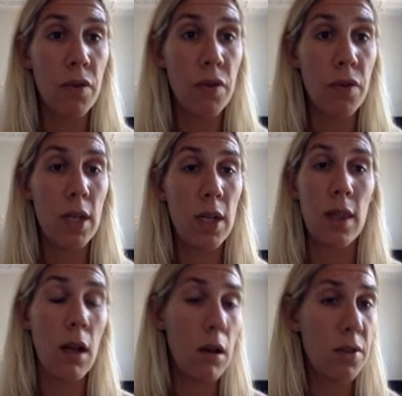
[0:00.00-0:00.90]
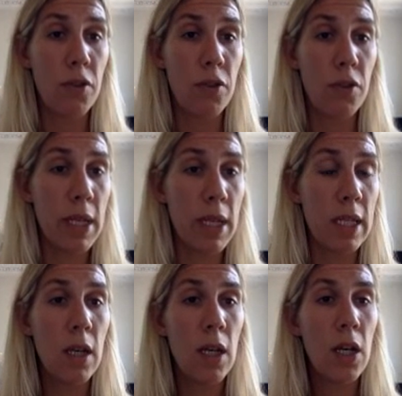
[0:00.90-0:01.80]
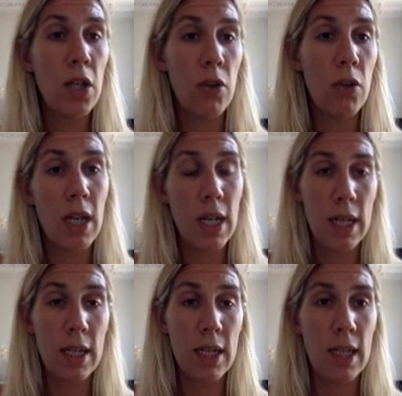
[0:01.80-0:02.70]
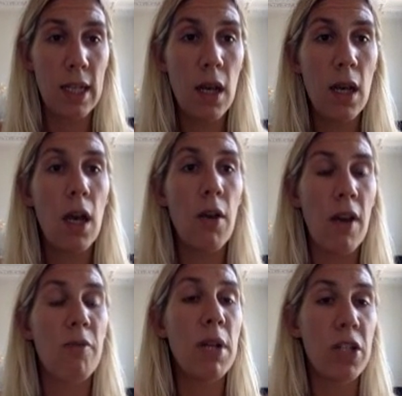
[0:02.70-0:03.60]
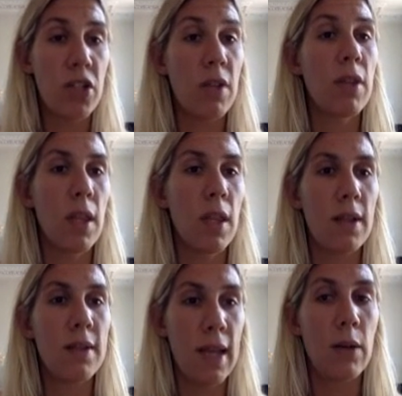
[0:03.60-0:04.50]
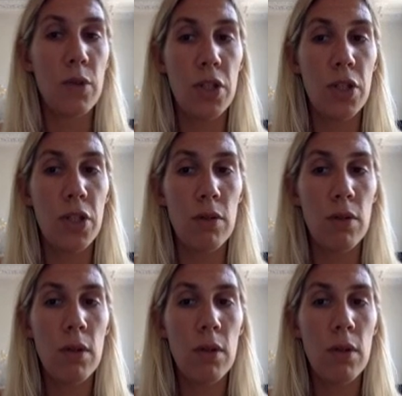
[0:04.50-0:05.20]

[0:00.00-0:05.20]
So in the last few minutes, you can clearly see, okay, I've mentioned everything that I set out to do.